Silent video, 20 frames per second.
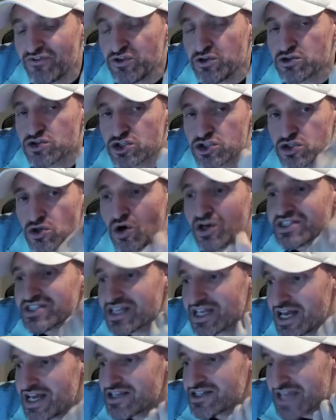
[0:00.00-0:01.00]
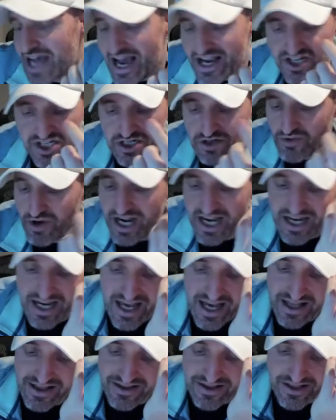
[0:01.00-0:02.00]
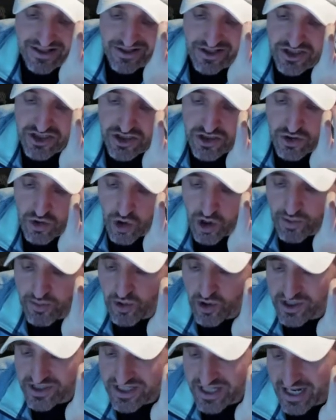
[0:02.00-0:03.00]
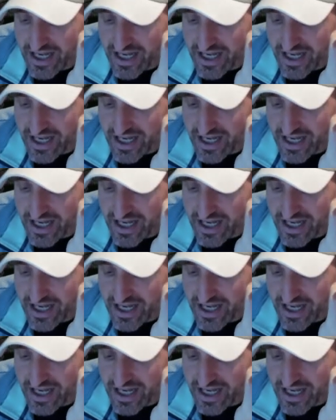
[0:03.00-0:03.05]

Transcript: if you saw today's action, right, and the, the scoreboard